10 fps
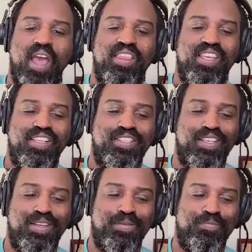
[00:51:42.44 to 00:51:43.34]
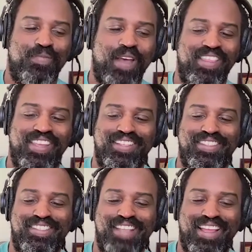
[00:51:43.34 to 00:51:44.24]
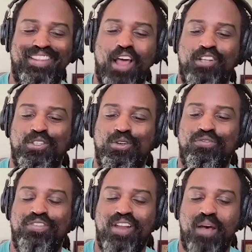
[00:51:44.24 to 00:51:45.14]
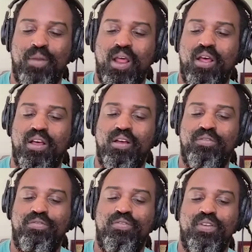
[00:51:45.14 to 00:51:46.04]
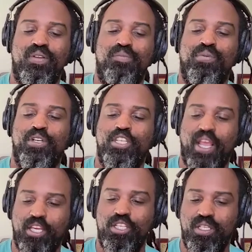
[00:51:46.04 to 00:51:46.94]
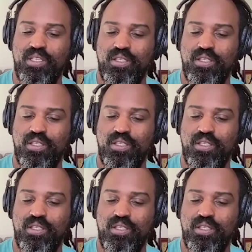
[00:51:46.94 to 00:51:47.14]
I think it's a psychological phenomena of projection.